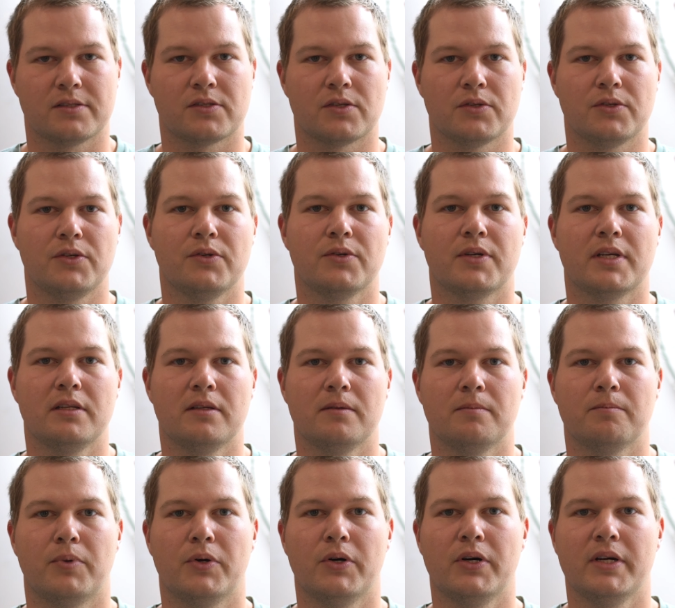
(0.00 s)
So you
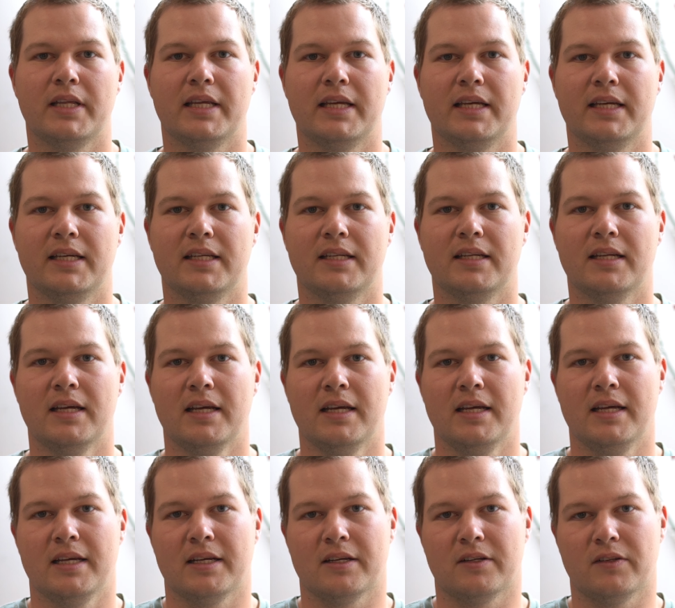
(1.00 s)
can put in
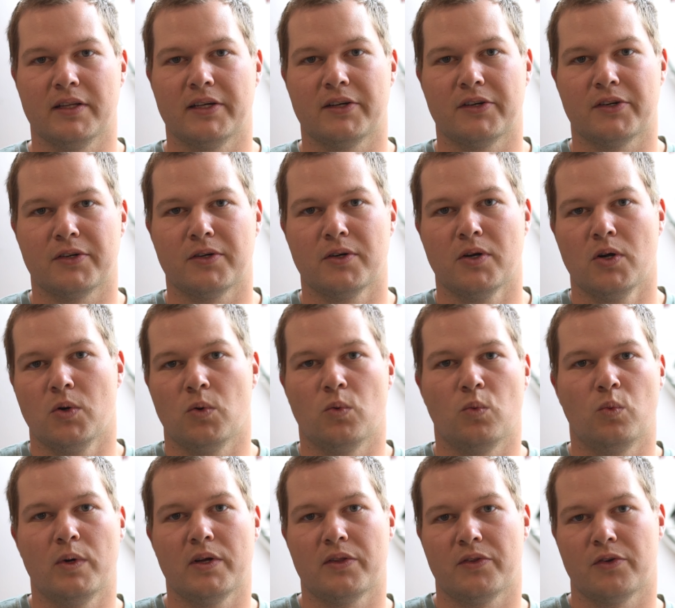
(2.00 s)
glitter
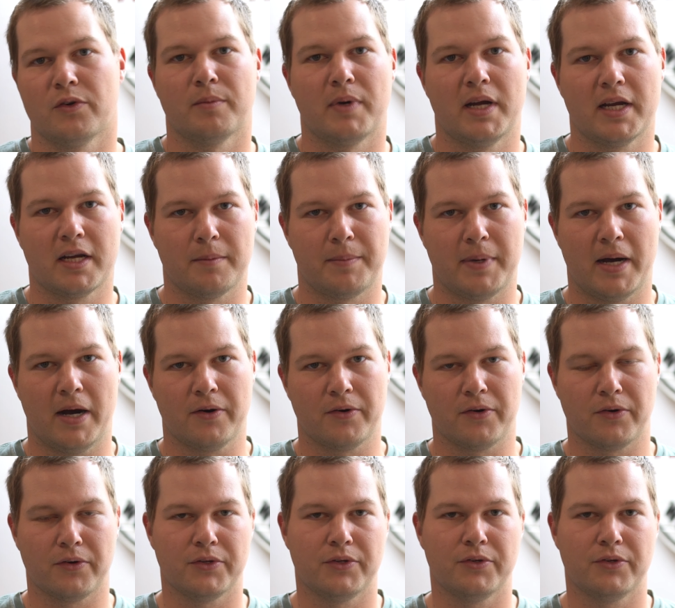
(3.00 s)
with your mica powder.